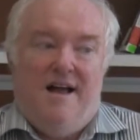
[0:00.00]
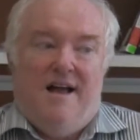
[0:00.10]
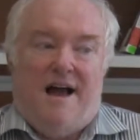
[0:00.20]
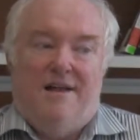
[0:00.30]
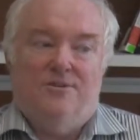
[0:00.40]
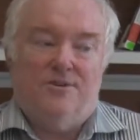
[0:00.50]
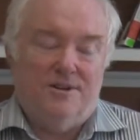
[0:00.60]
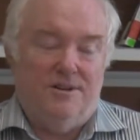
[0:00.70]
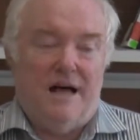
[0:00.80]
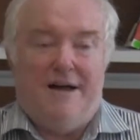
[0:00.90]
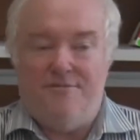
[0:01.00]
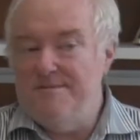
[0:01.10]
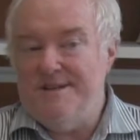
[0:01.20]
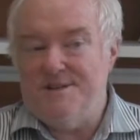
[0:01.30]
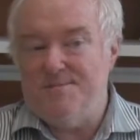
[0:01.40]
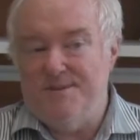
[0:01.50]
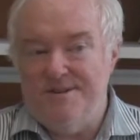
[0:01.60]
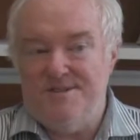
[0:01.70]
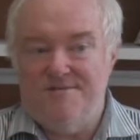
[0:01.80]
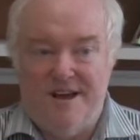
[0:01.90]
I learned a lot from the
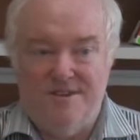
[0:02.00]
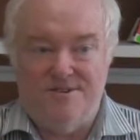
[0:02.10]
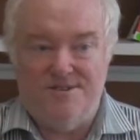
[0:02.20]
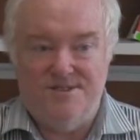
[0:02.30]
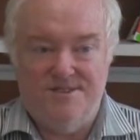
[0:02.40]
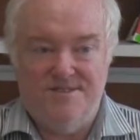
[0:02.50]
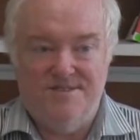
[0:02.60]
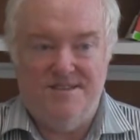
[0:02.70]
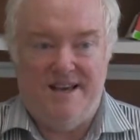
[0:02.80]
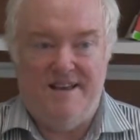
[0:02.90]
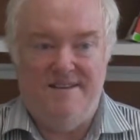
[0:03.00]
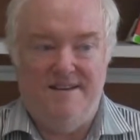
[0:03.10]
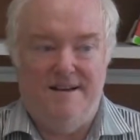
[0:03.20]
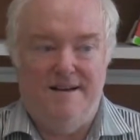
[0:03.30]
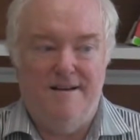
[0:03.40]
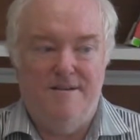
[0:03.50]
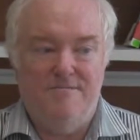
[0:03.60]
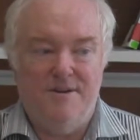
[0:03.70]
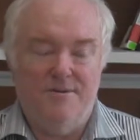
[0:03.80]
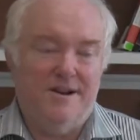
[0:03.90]
experience of others, that
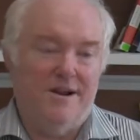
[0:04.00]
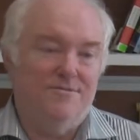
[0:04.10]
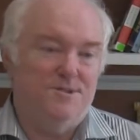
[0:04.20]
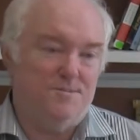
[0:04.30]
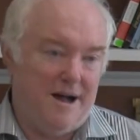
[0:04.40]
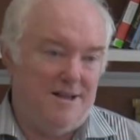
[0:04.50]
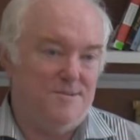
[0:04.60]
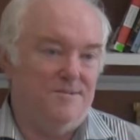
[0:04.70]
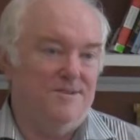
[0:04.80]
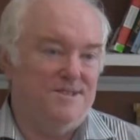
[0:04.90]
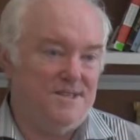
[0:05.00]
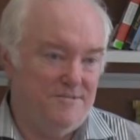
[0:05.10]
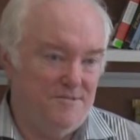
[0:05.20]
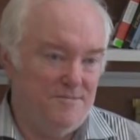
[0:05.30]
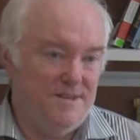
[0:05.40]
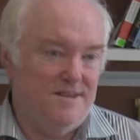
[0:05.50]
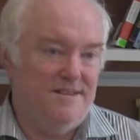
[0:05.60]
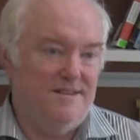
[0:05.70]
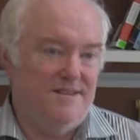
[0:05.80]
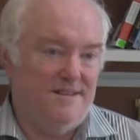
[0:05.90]
recovery is possible. It
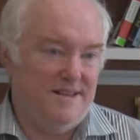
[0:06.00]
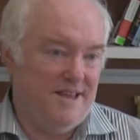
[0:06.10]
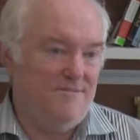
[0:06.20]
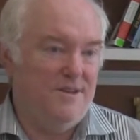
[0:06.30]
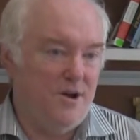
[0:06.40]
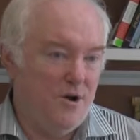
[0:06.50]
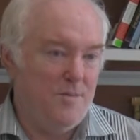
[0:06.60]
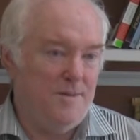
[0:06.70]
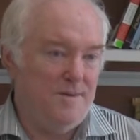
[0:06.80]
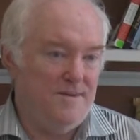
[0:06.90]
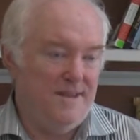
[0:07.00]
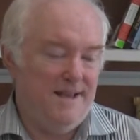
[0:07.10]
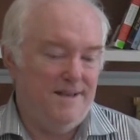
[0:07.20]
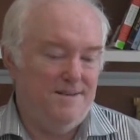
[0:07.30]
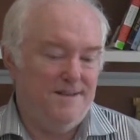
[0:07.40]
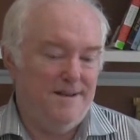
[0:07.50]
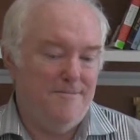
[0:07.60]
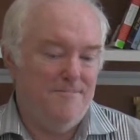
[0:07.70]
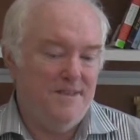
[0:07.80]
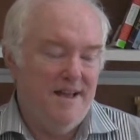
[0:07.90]
gave me hope, and
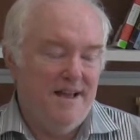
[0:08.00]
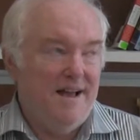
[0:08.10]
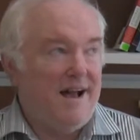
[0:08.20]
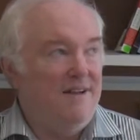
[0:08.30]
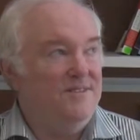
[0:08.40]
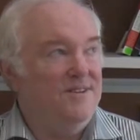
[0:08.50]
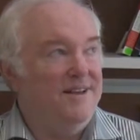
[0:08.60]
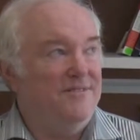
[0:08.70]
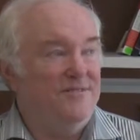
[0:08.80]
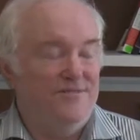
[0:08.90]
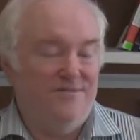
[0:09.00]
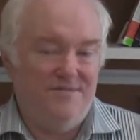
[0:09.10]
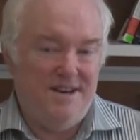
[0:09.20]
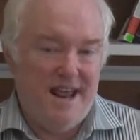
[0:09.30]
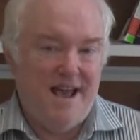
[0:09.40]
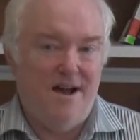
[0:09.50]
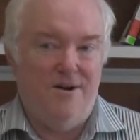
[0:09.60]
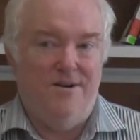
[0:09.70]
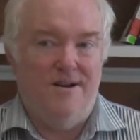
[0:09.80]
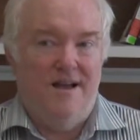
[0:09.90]
I feel like
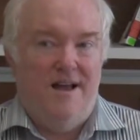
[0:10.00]
now